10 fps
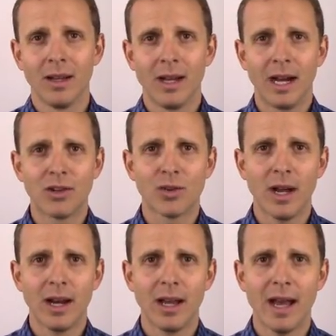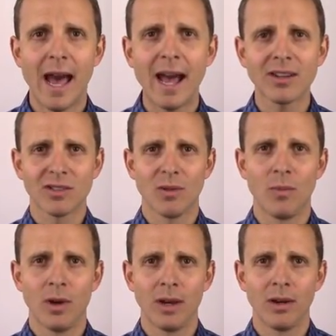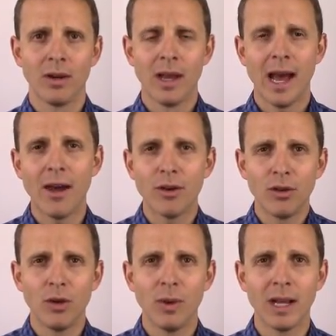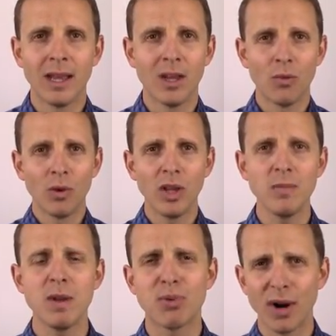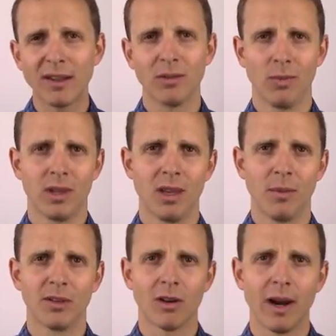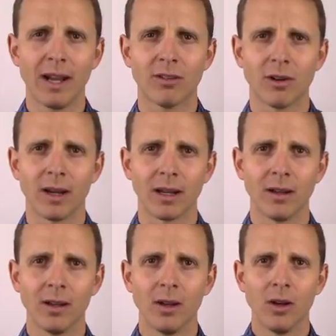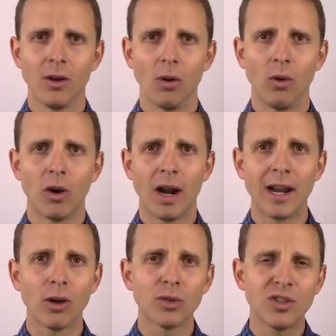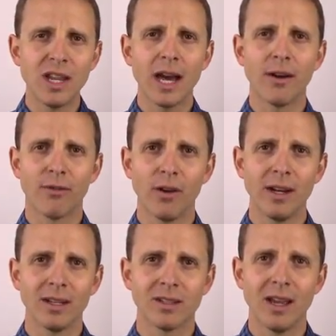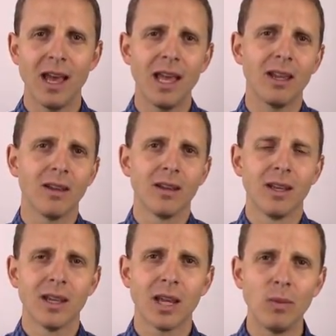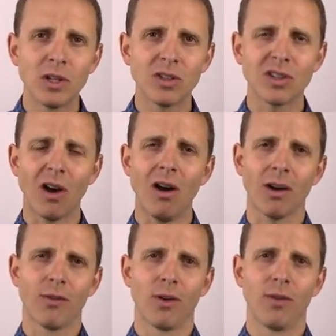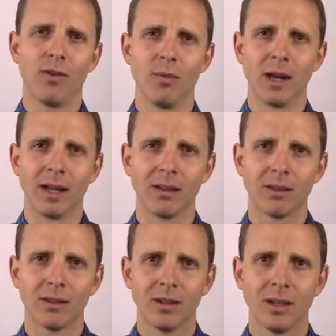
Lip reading: I try to ask someone how they're doing and then really be present with them as they're answering. Or I go seek out a friend and say, hey, can we just talk for a few minutes?